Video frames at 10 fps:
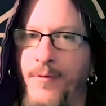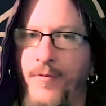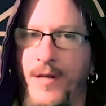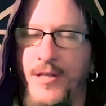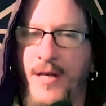
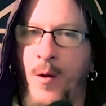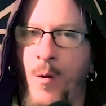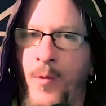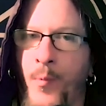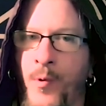discount
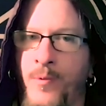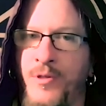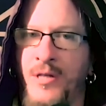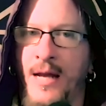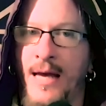on the rune
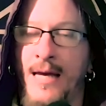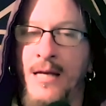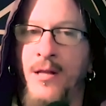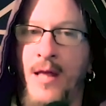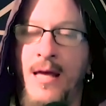set,
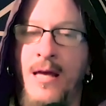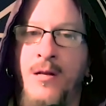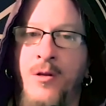and then